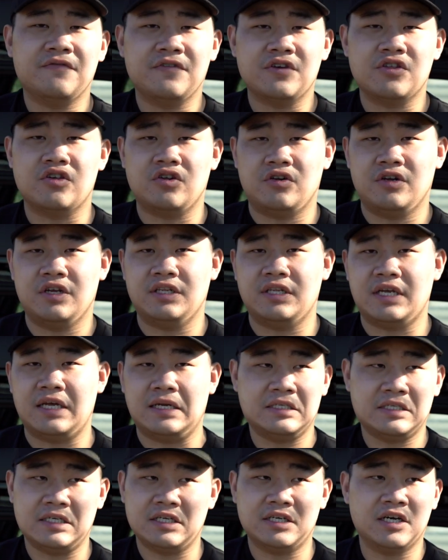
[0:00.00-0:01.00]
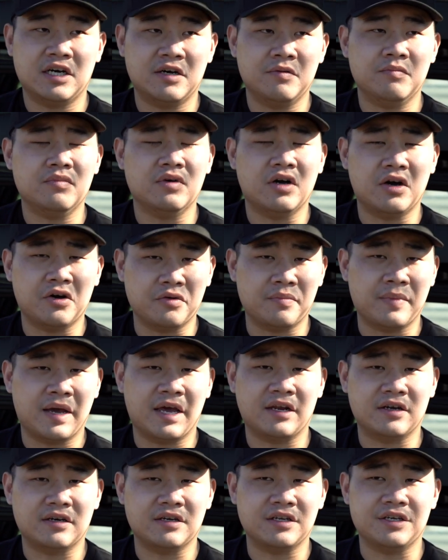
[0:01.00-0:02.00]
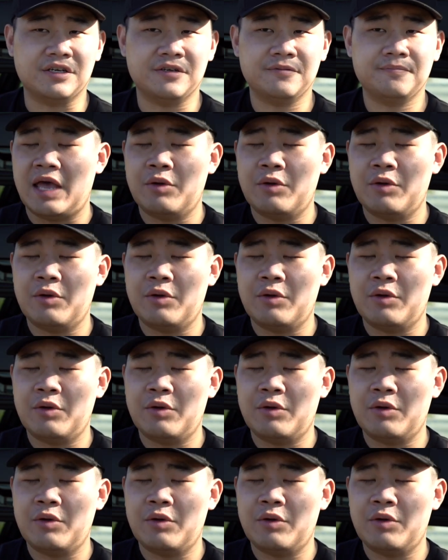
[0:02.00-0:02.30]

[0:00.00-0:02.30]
feature in that it didn't come automatically.